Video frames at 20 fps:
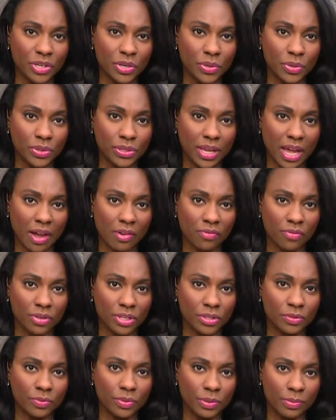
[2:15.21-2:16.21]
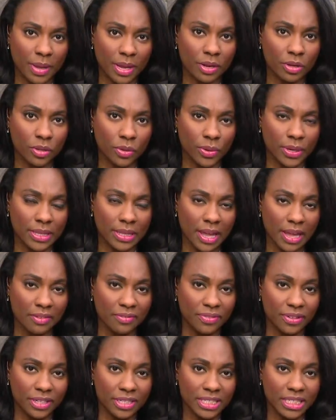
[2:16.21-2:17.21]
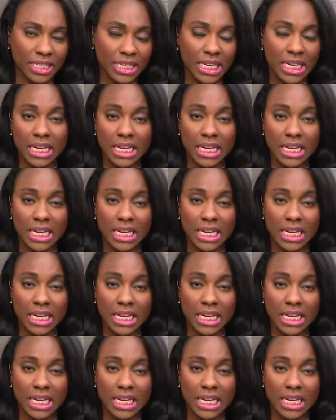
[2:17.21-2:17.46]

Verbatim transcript: news conference with Mayor Lori Lightfoot.